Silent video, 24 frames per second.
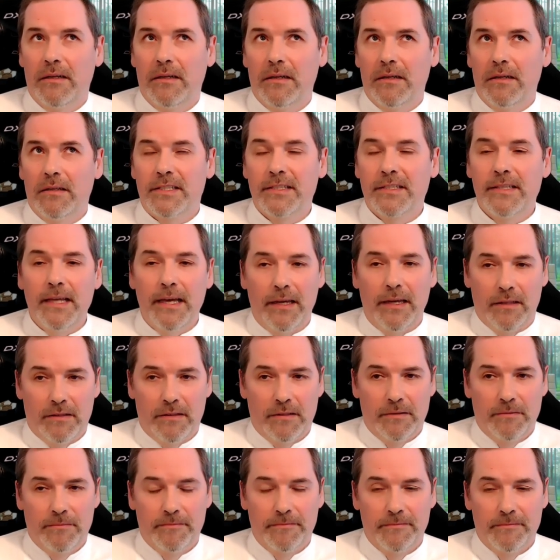state.
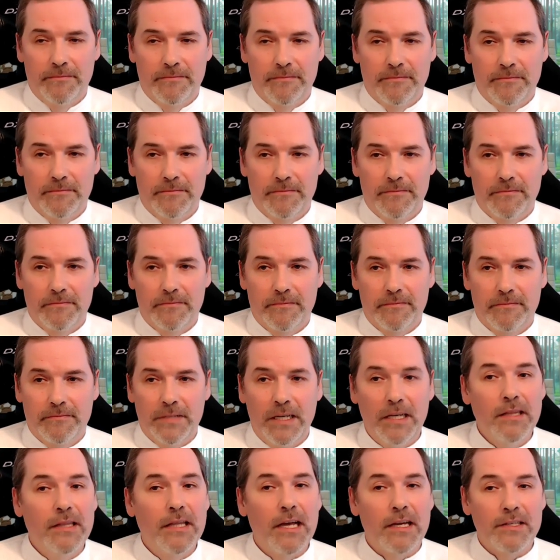
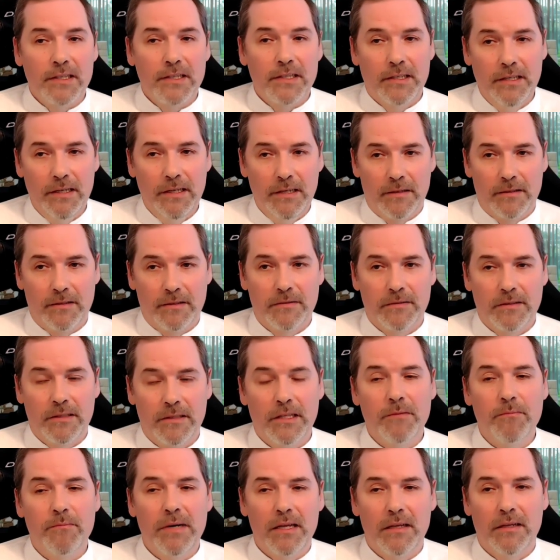It doesn't heal.
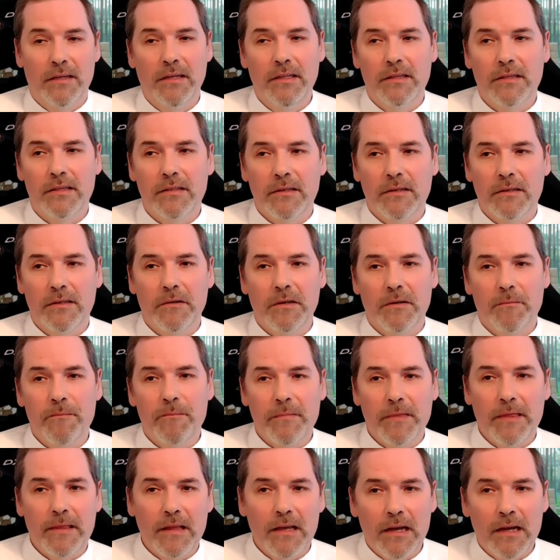It
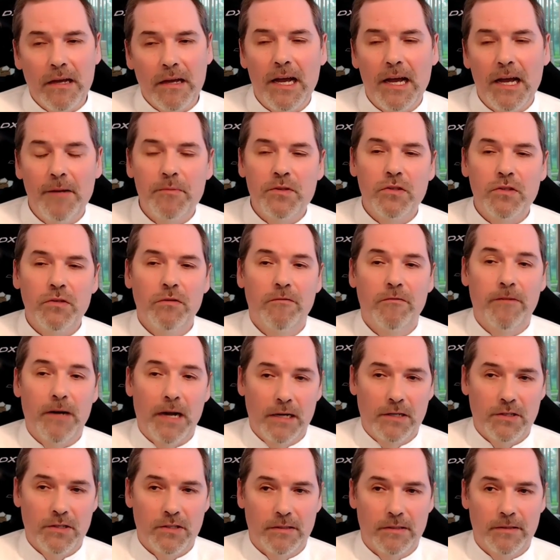helps you
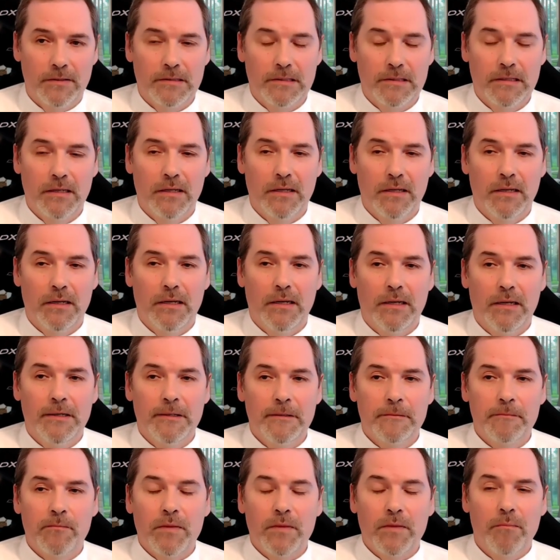function.
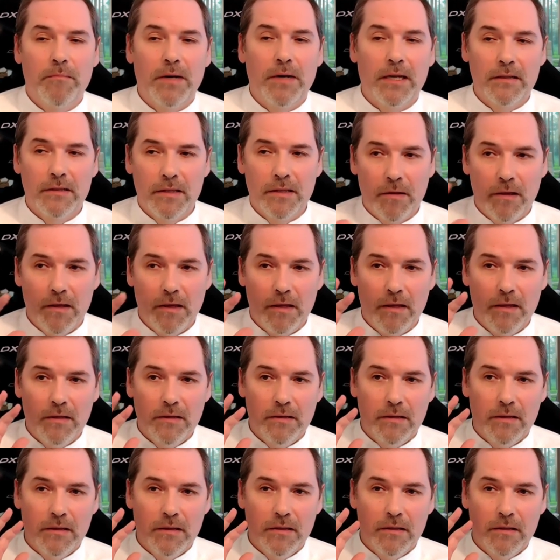But the
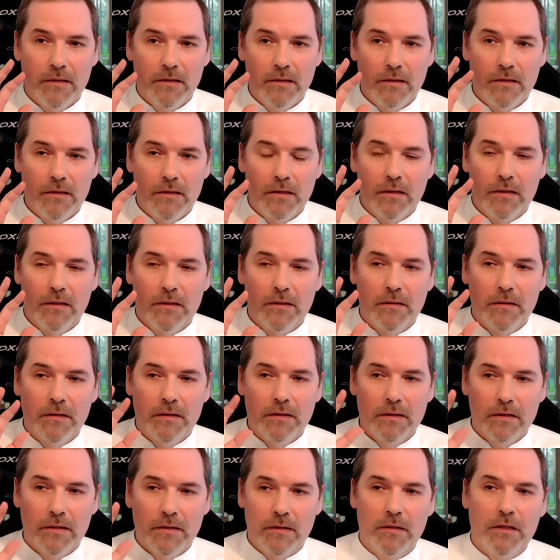
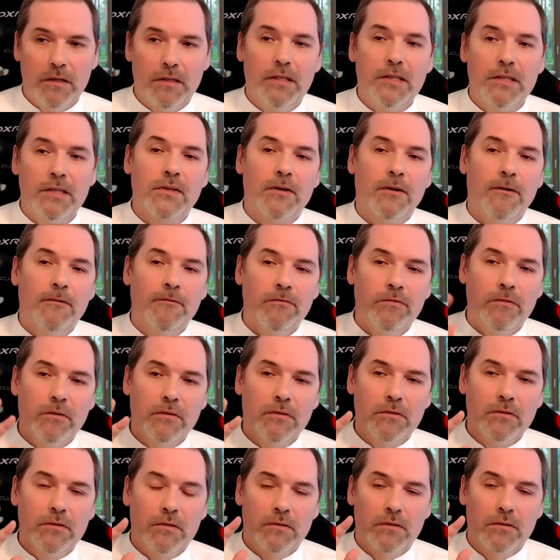
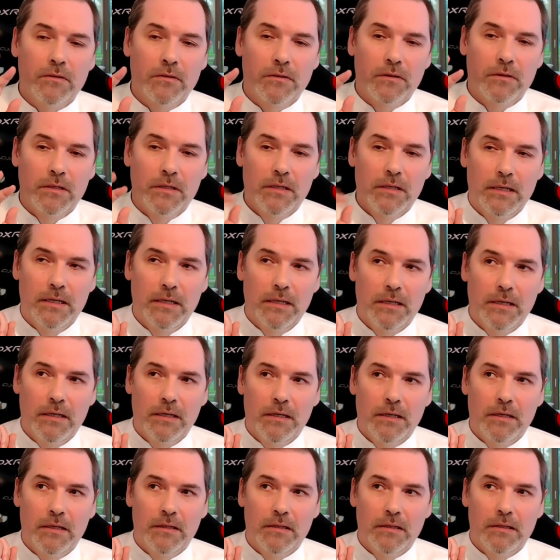discomfort,
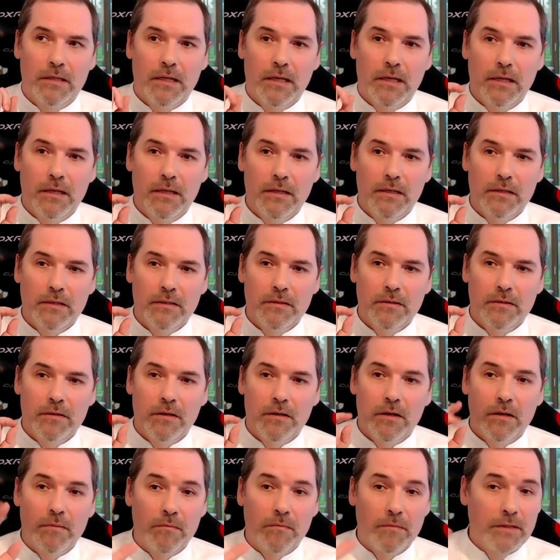the
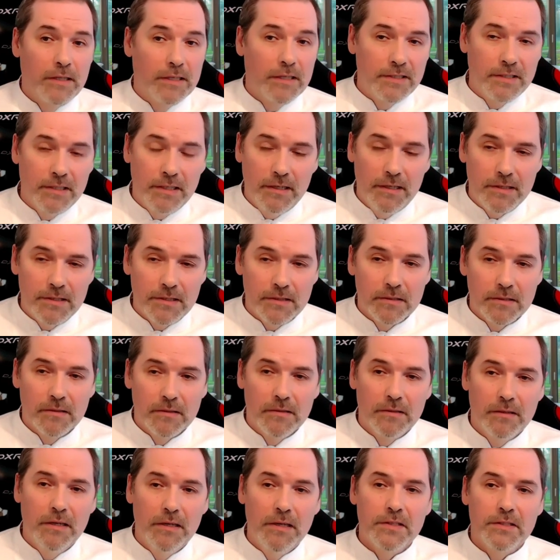disease
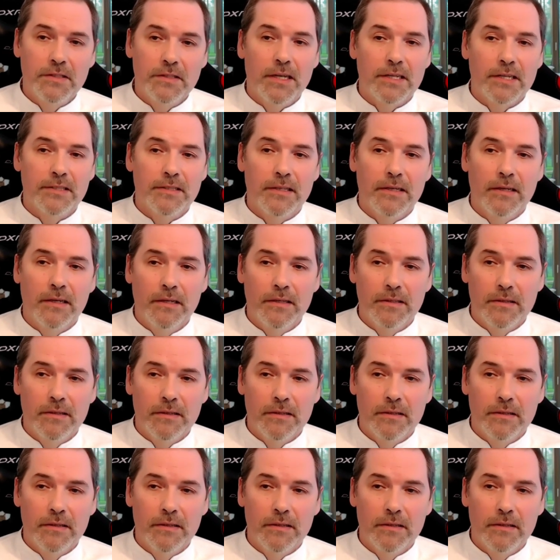is just a